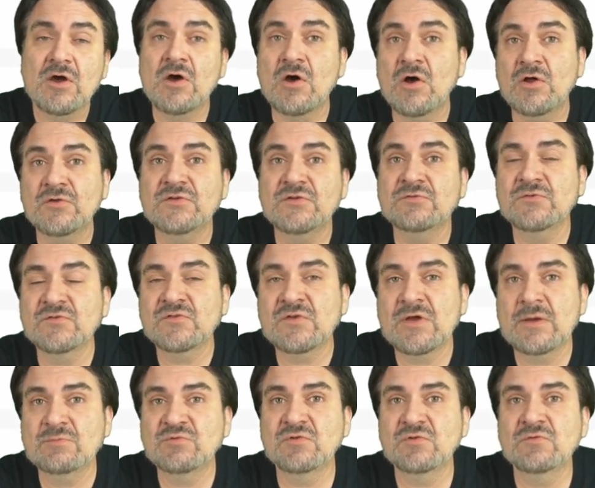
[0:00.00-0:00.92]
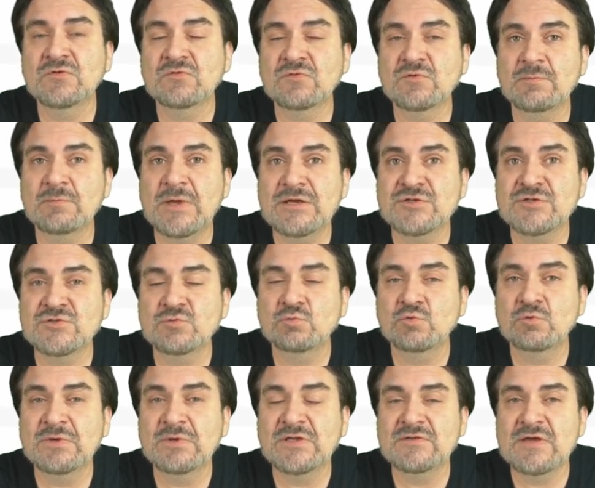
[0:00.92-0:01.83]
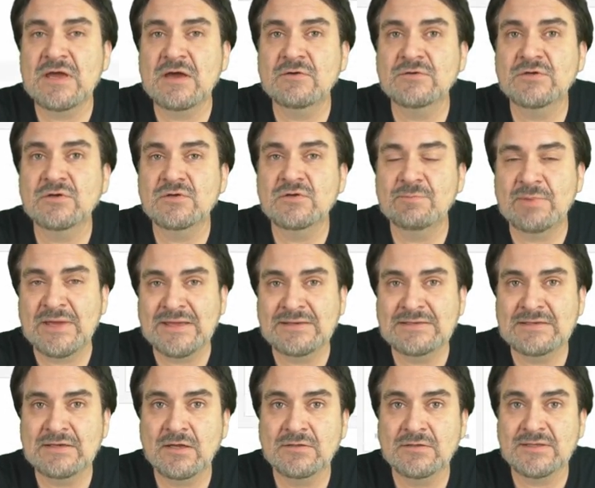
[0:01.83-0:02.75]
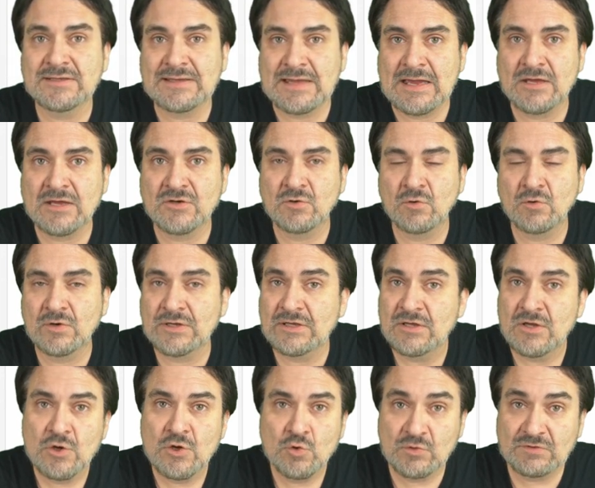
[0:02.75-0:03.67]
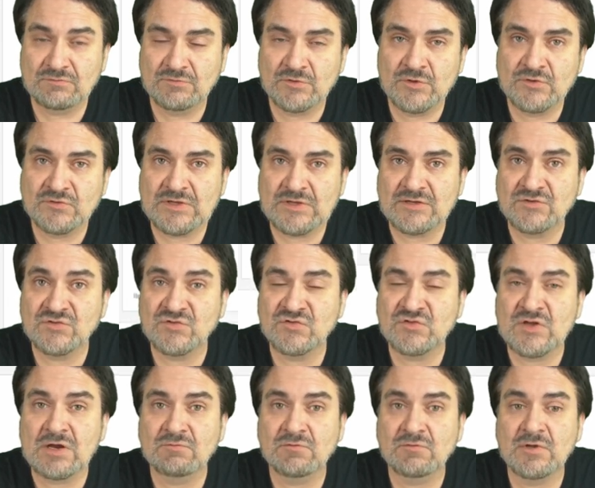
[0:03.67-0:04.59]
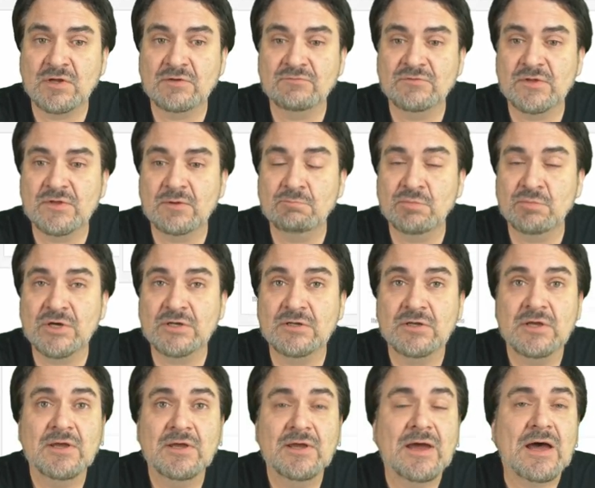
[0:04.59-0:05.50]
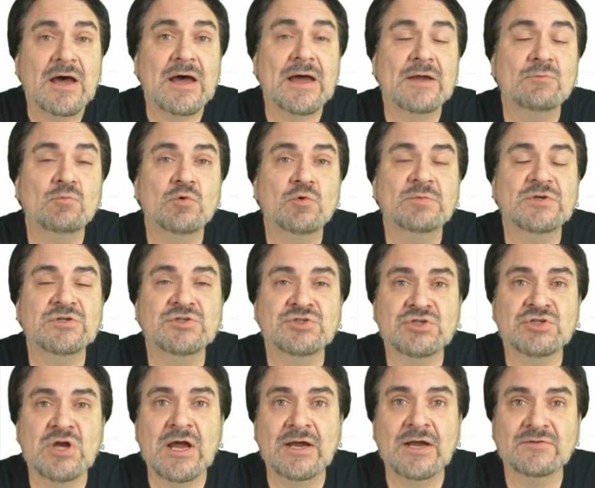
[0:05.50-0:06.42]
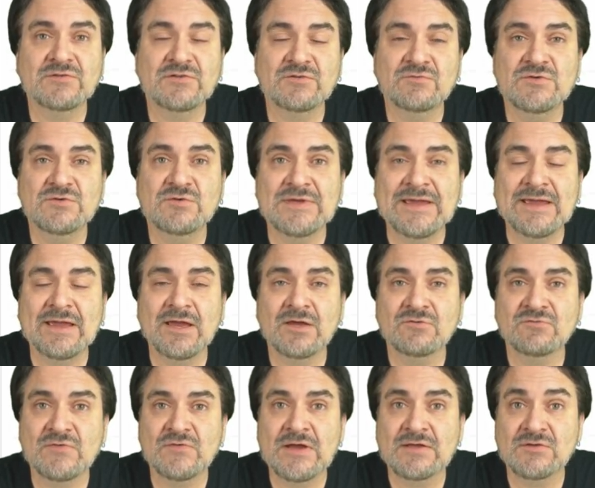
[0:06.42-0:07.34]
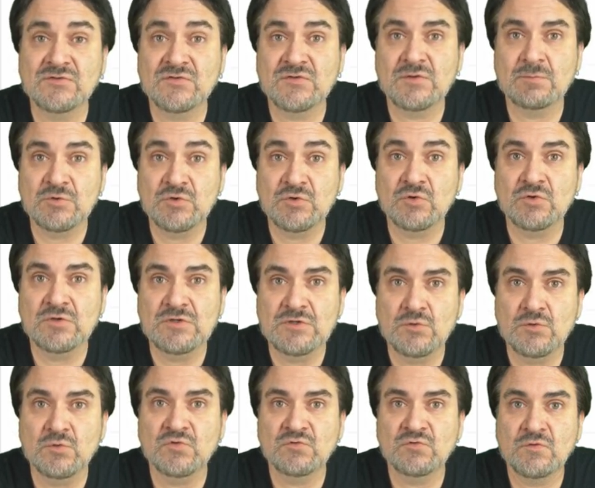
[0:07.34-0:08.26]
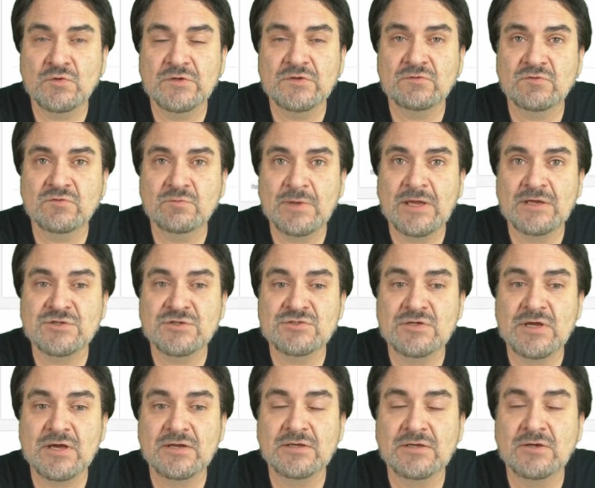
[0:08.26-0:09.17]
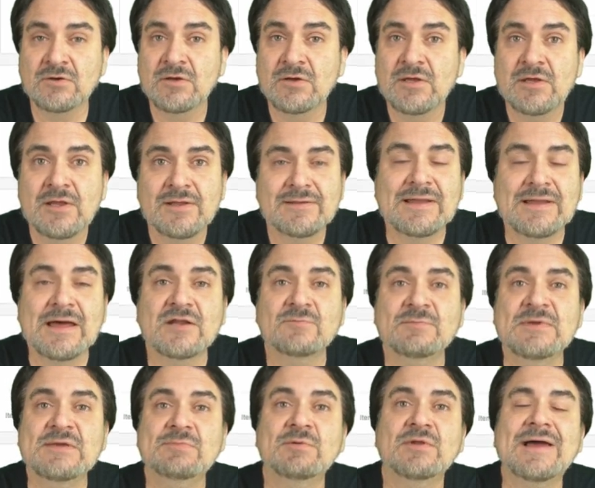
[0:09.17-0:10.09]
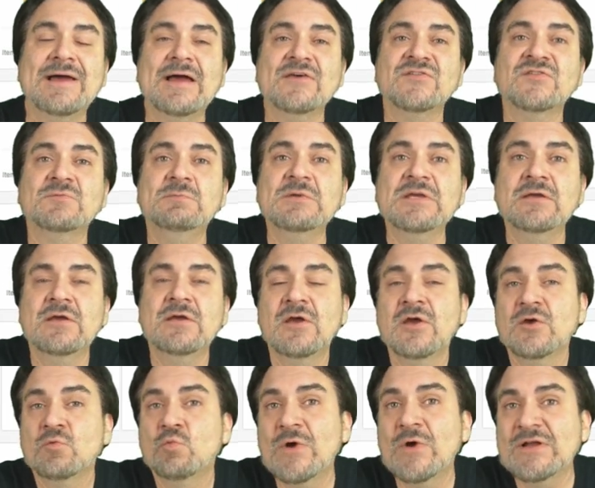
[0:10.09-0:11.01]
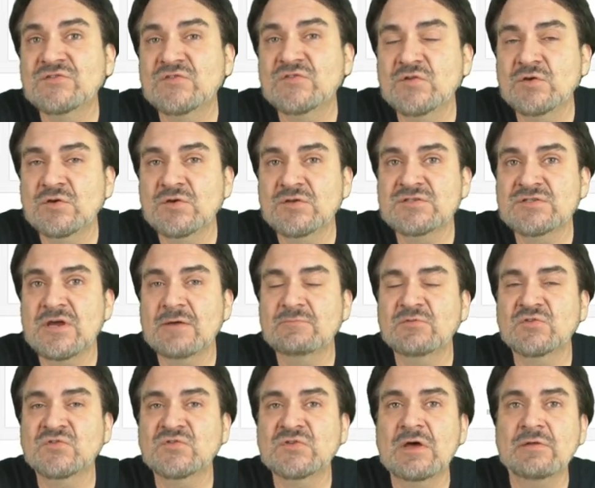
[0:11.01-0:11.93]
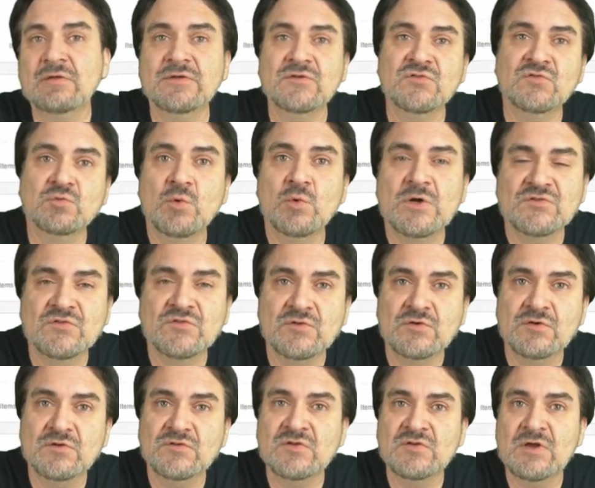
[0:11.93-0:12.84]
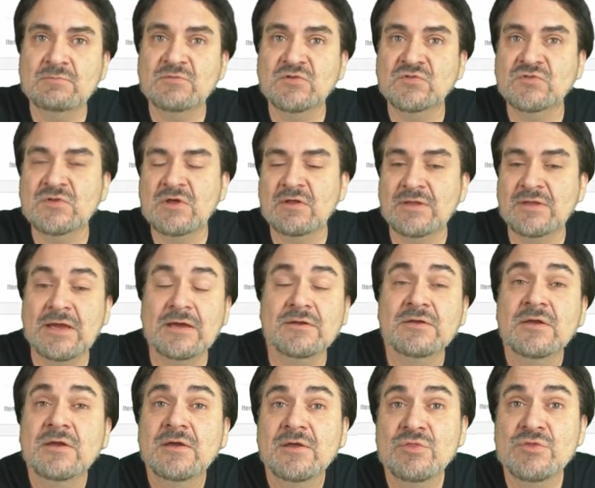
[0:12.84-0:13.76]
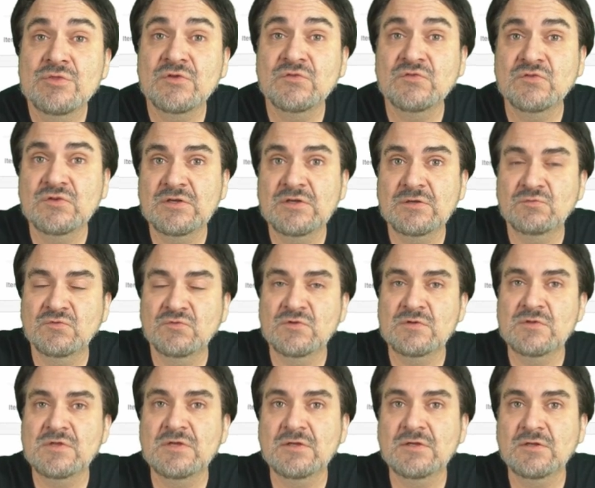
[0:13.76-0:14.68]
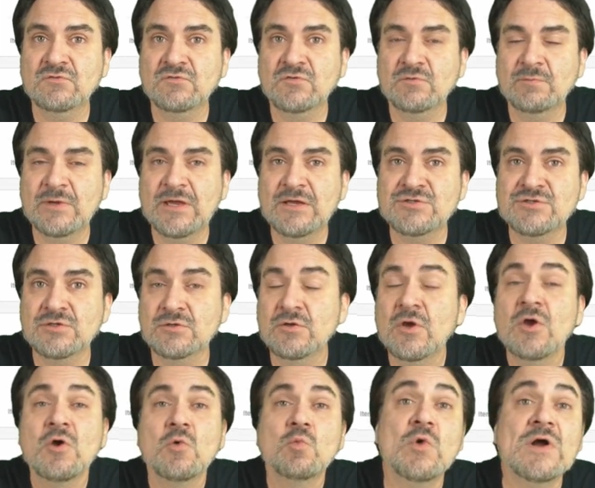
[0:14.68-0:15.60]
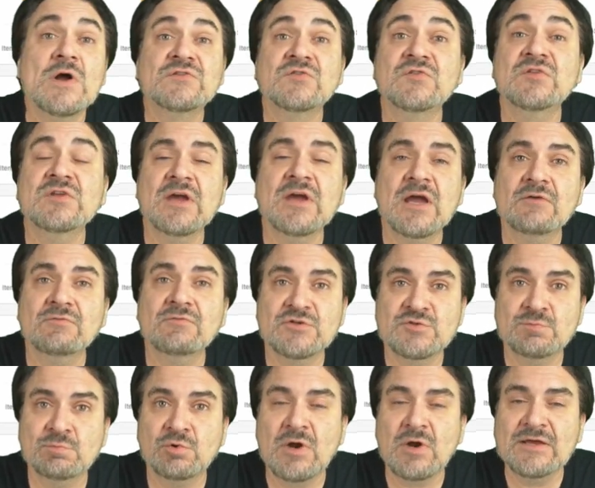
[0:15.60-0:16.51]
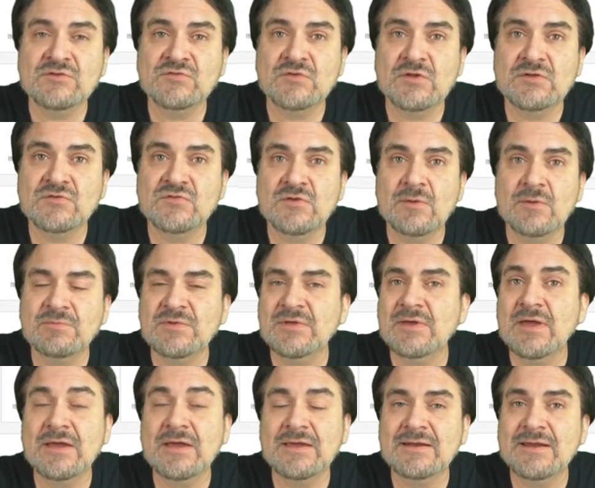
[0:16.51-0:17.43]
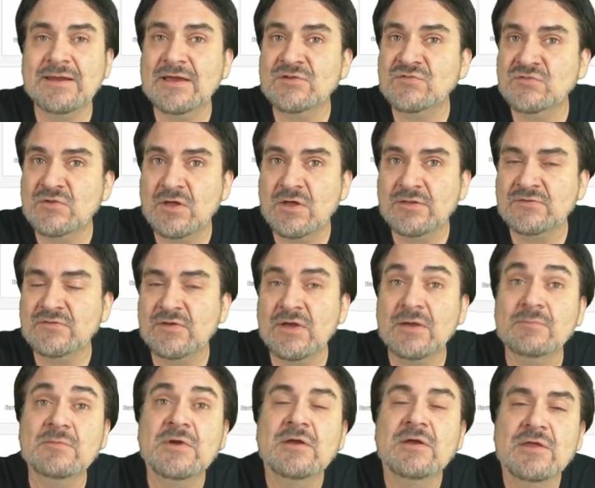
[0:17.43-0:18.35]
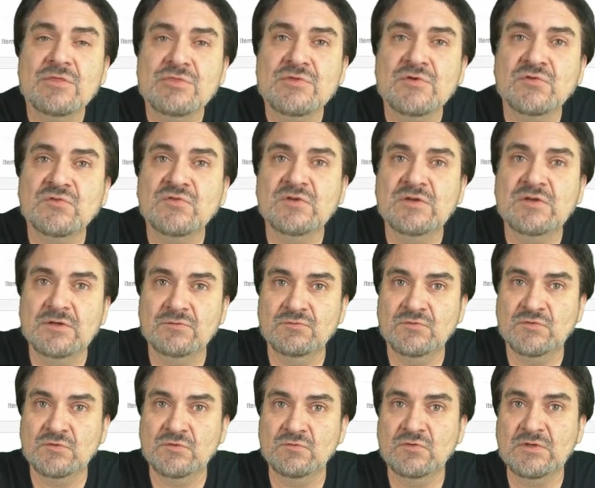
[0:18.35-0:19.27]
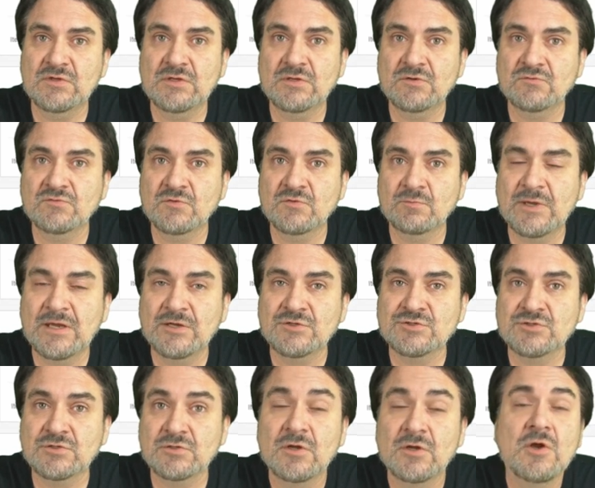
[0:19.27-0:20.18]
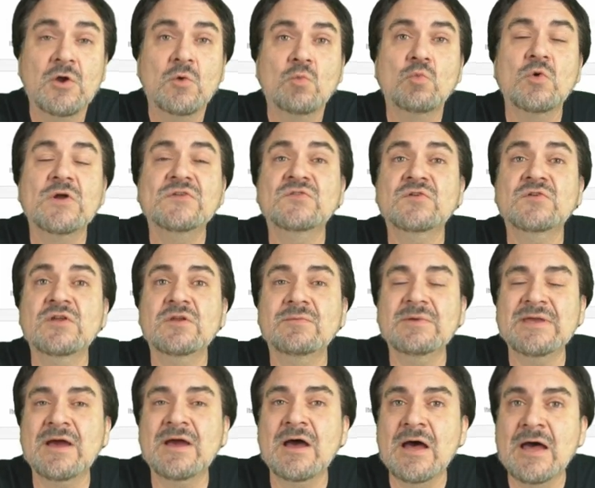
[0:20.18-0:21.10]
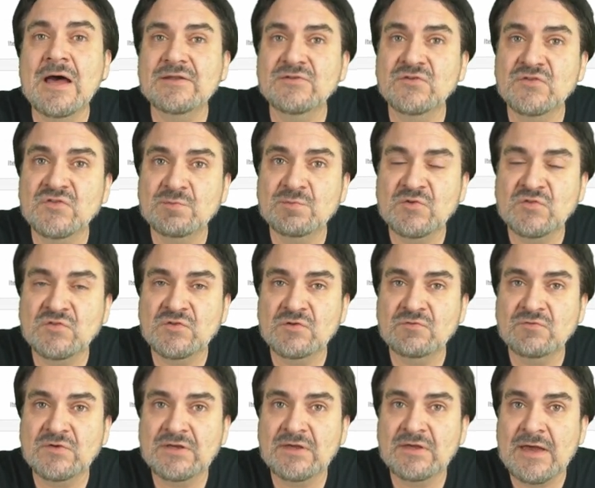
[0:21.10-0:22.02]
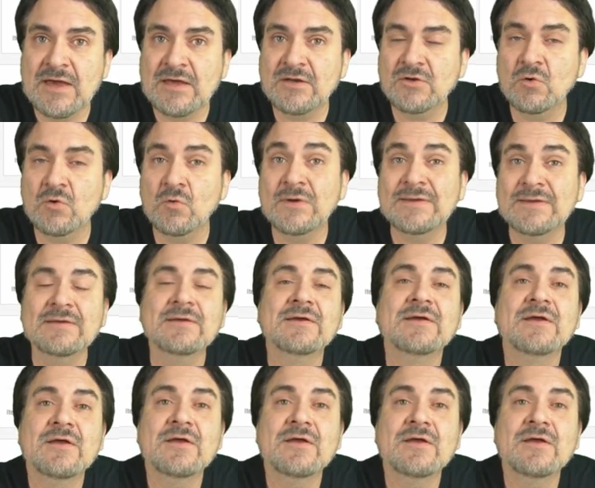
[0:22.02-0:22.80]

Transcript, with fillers: All different types of information will be down here depending on the category. We've looked at several of them, but I will be shocked if you can't find some good, useful information out of here. A lot of people ask me, what's the good time to sell this? What's the good time to sell that? This gives you the information. What's the average price on something I get asked all the time? This gives you the information. What's going to be hot in a specific category?